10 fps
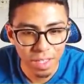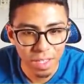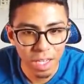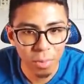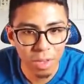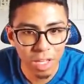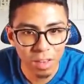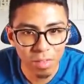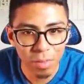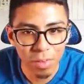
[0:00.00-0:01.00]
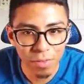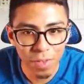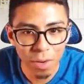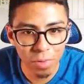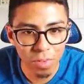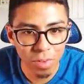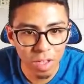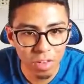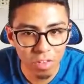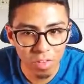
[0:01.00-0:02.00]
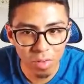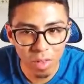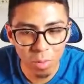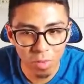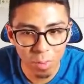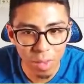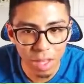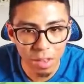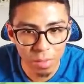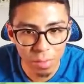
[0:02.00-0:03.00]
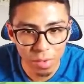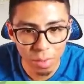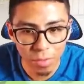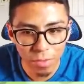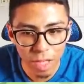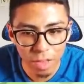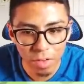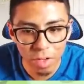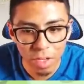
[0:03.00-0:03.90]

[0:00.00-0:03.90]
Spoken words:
I would like them to be flowers though, it will speed things up a little bit faster.